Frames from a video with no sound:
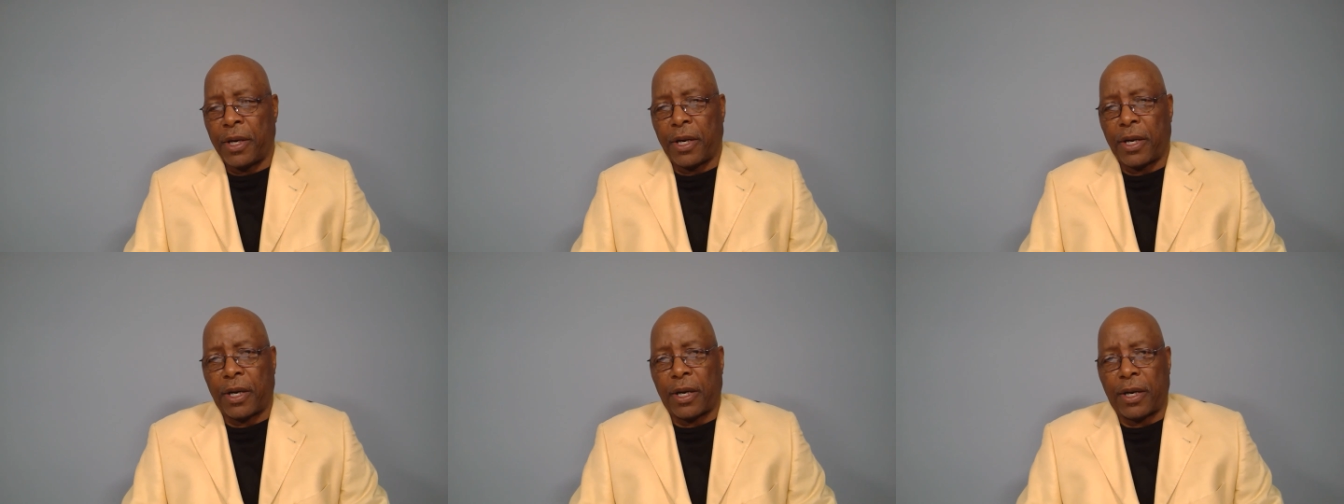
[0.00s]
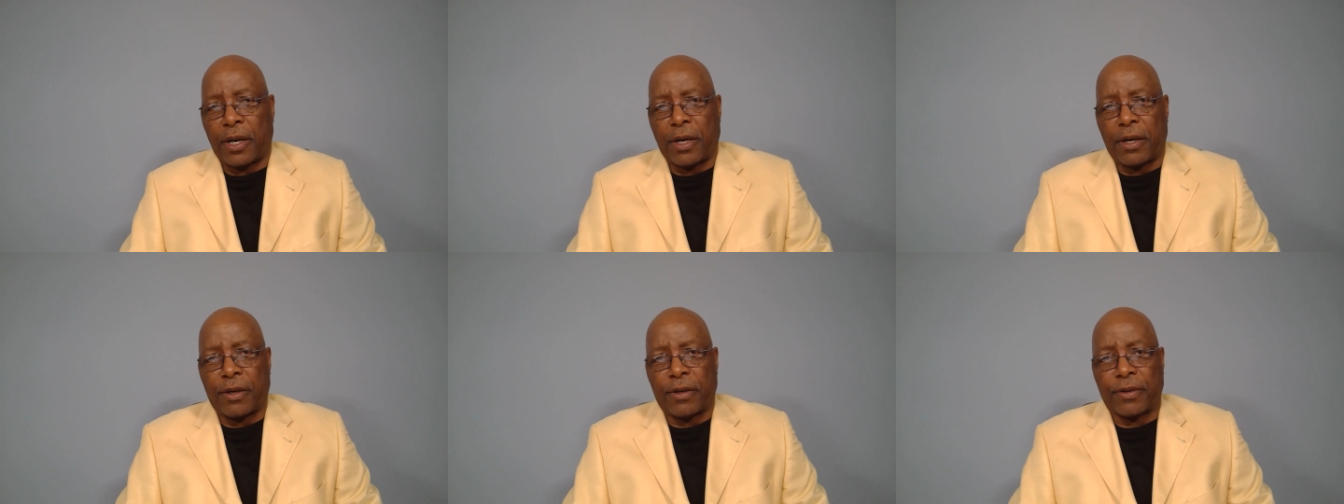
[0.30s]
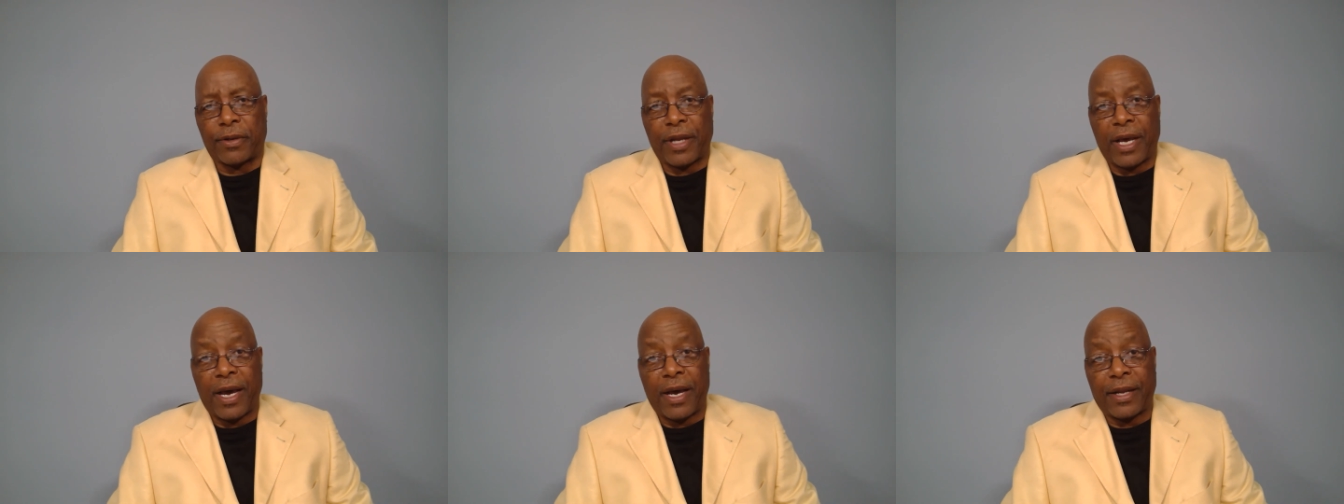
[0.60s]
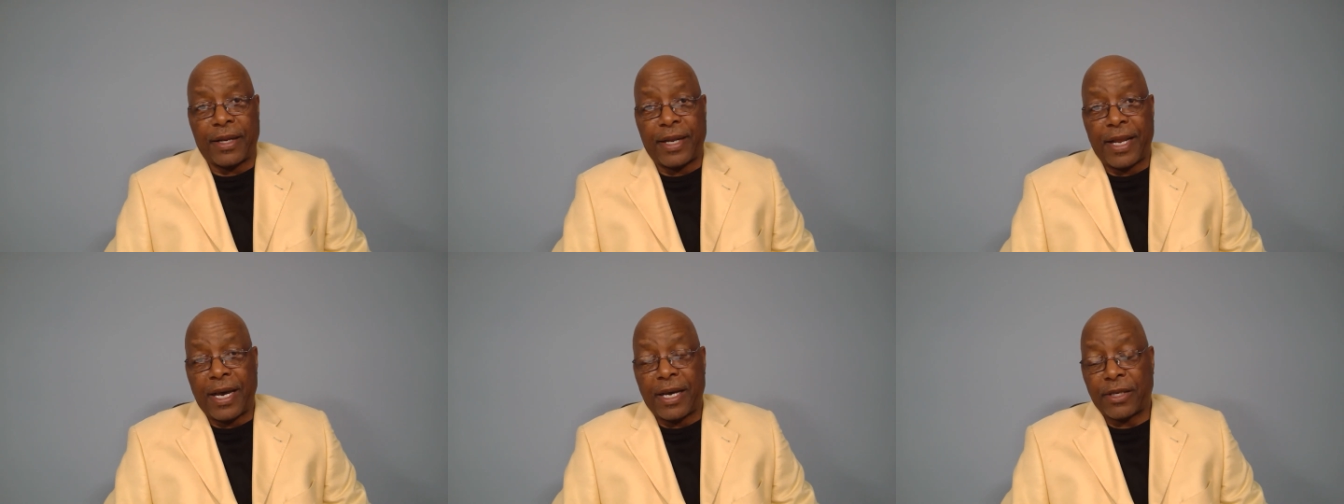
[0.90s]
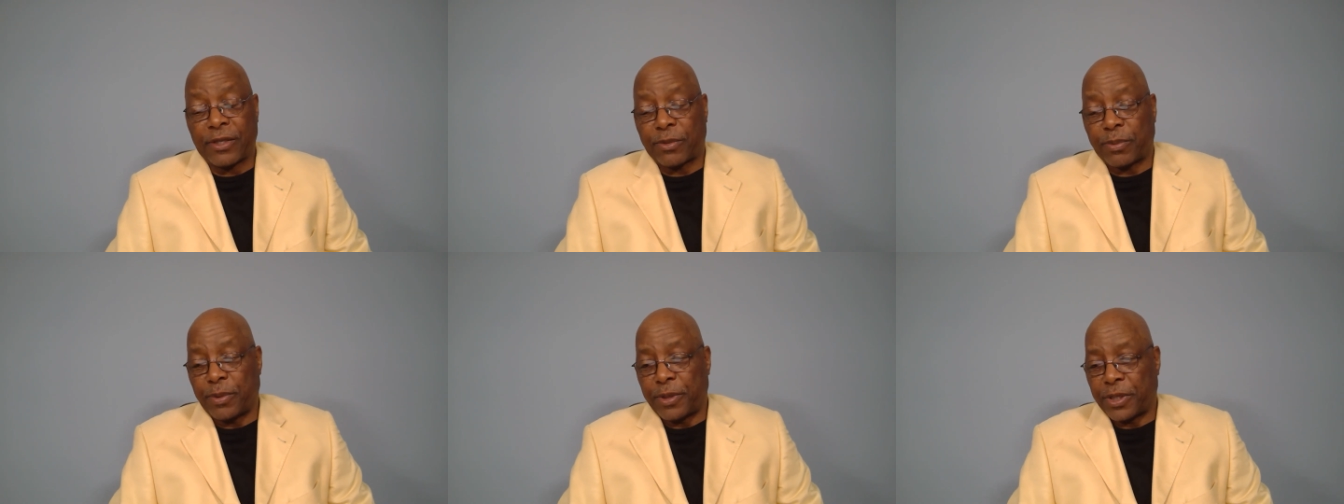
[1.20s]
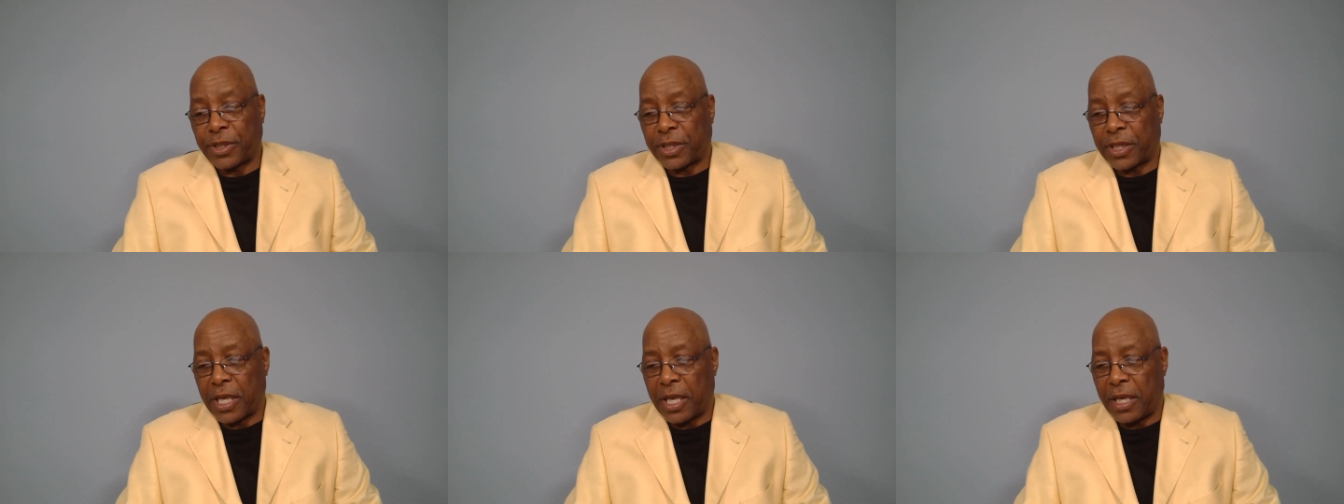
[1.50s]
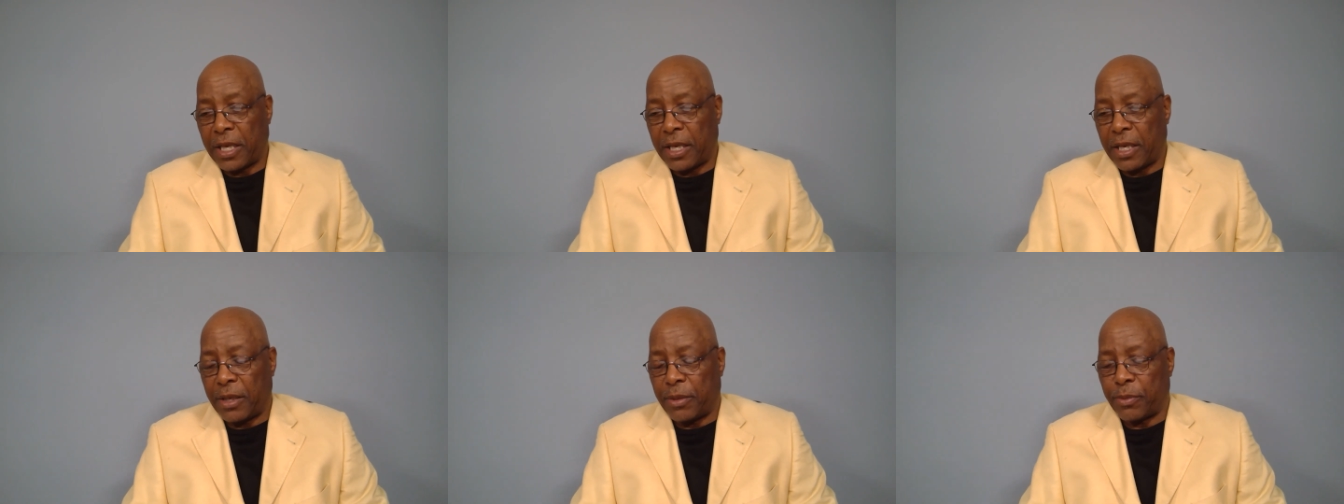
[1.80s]
Uh, on our announcement,
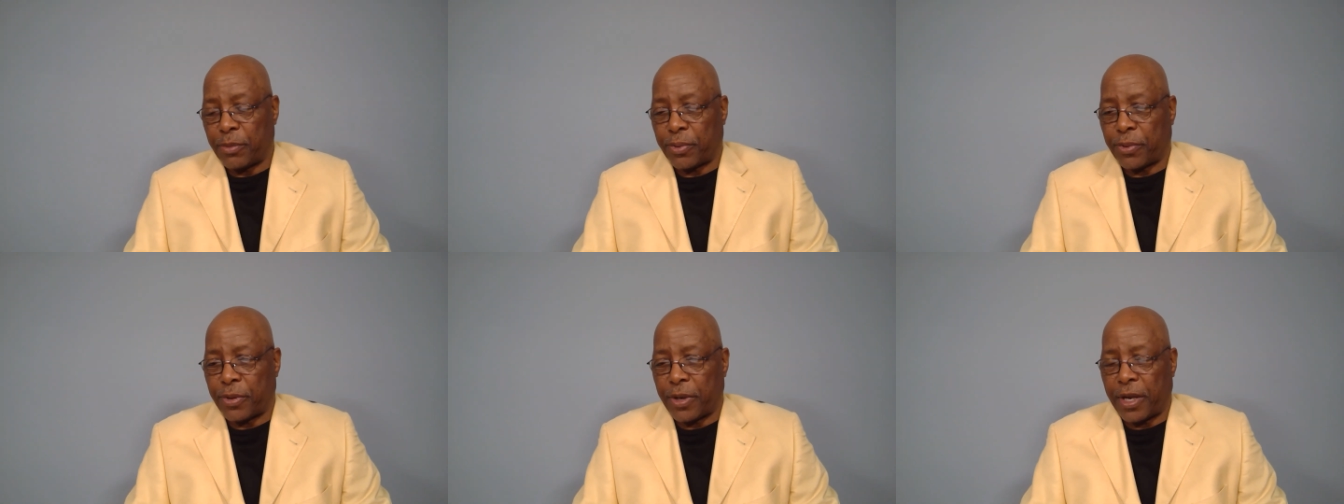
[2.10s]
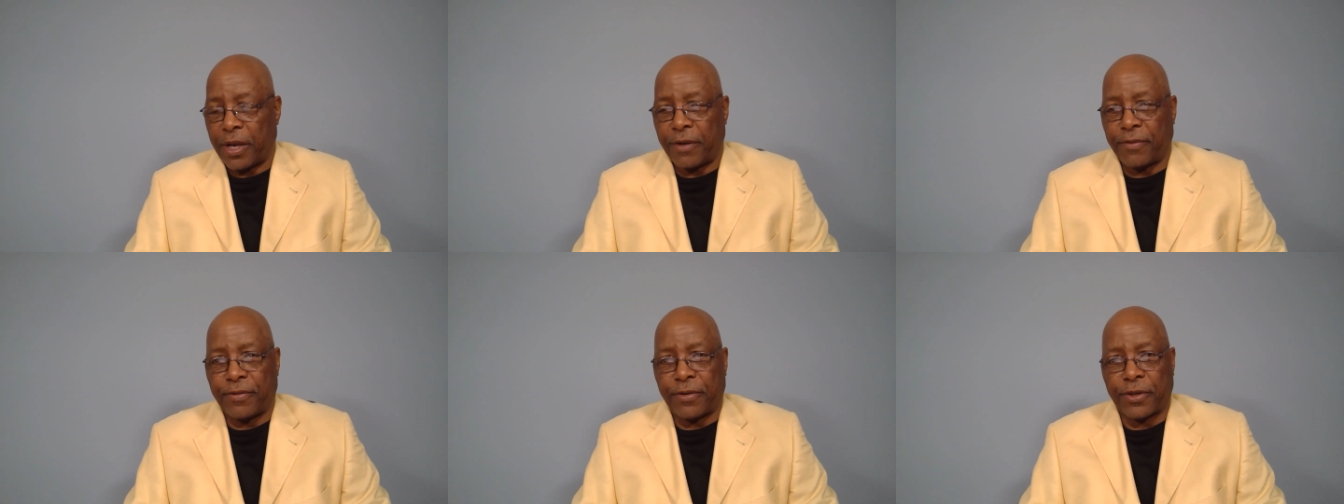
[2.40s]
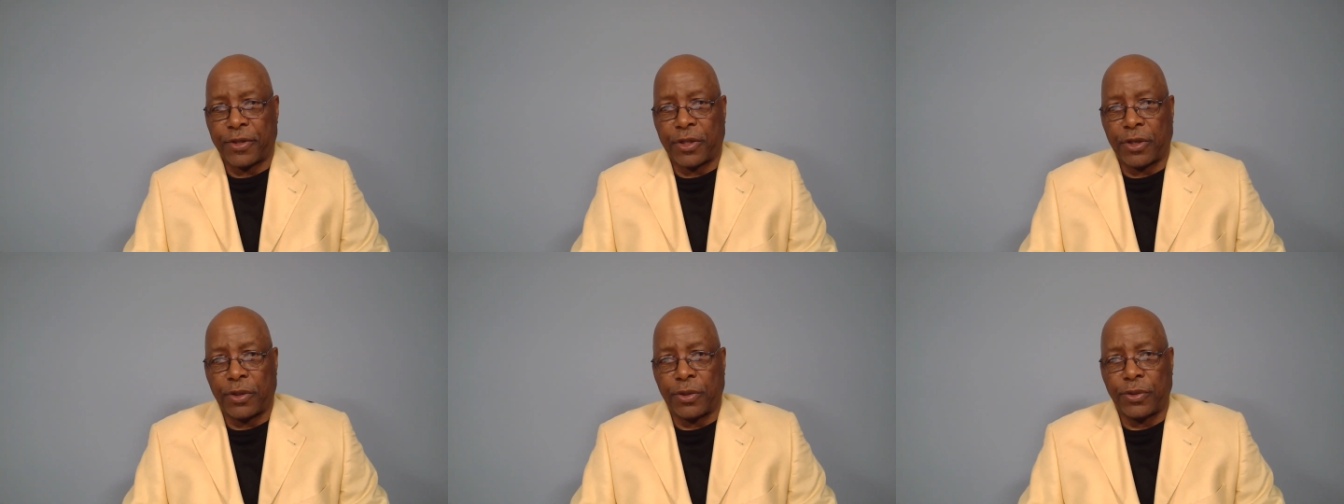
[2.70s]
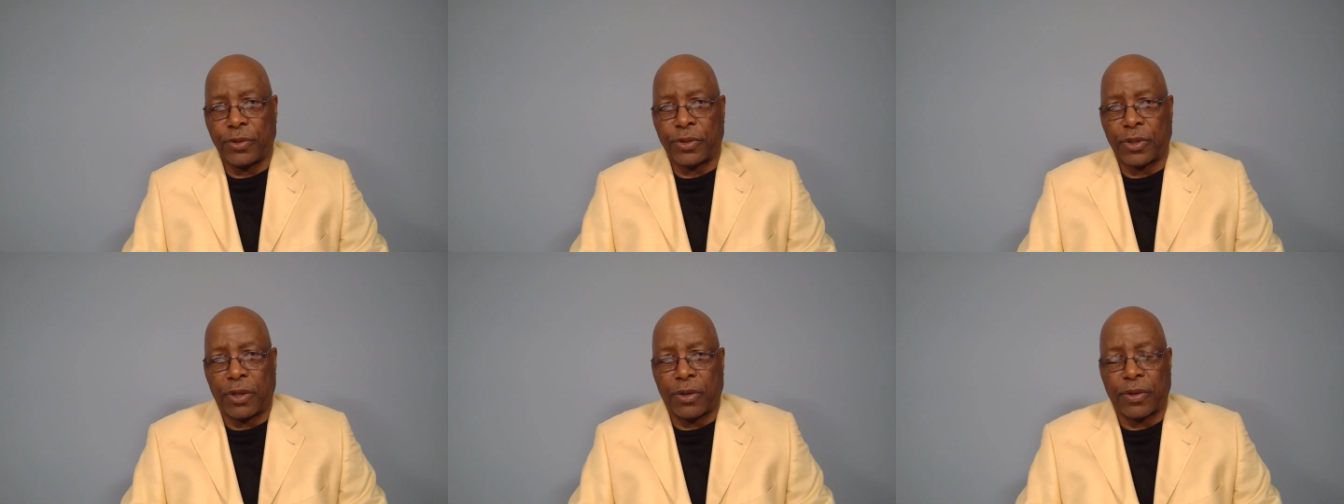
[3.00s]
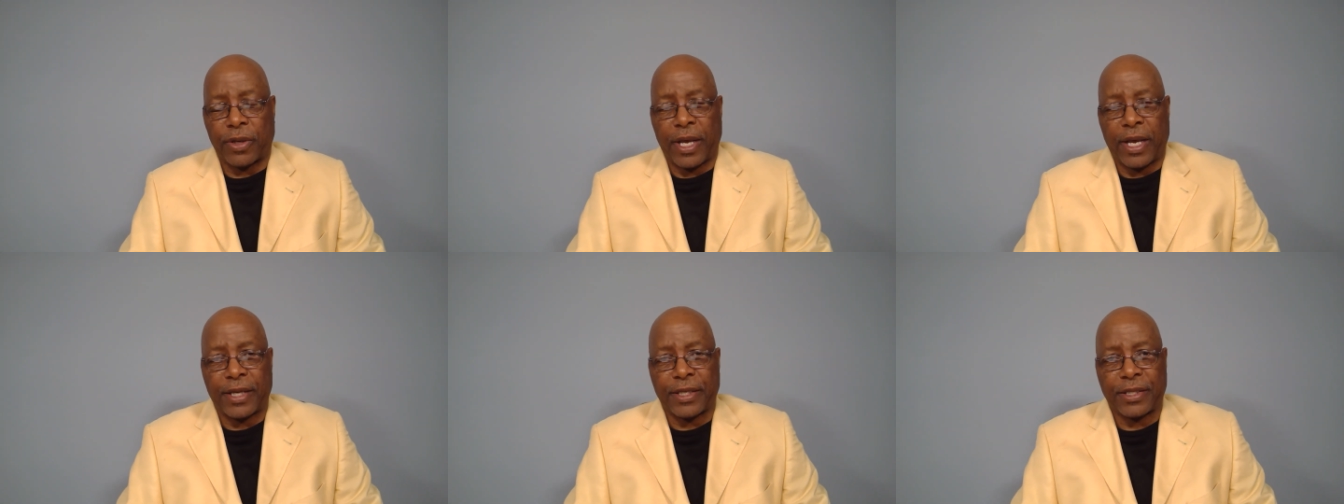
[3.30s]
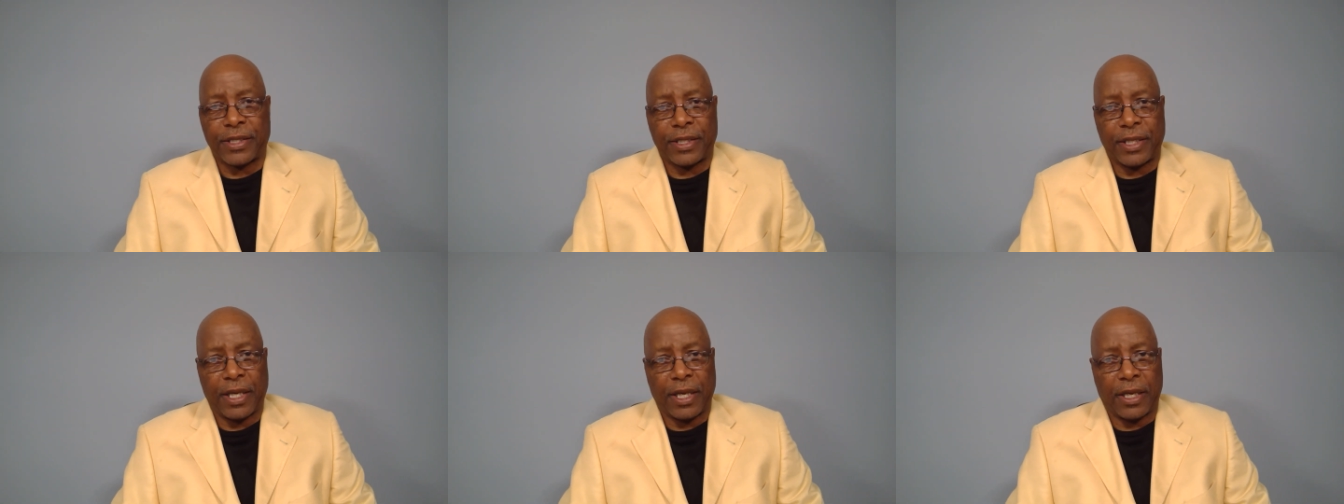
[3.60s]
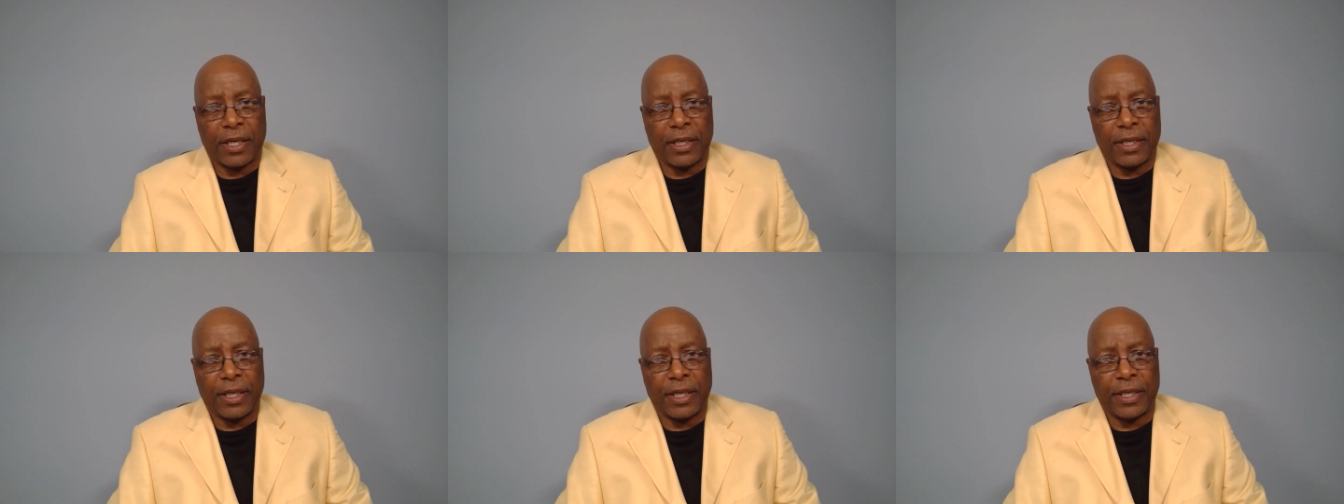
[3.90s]
stay in prayer for those on our sick
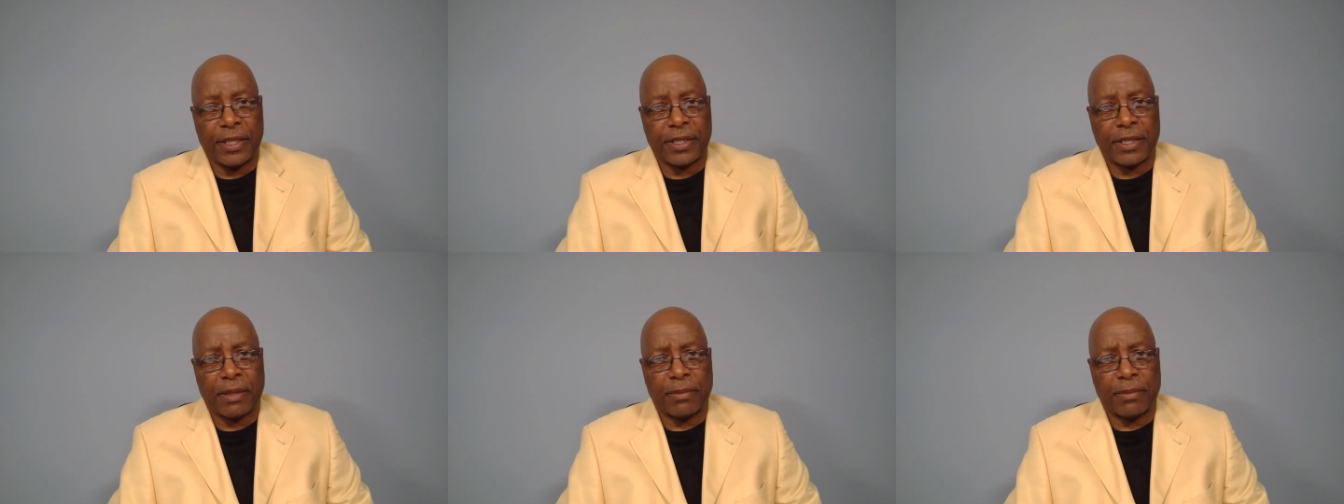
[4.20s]
list.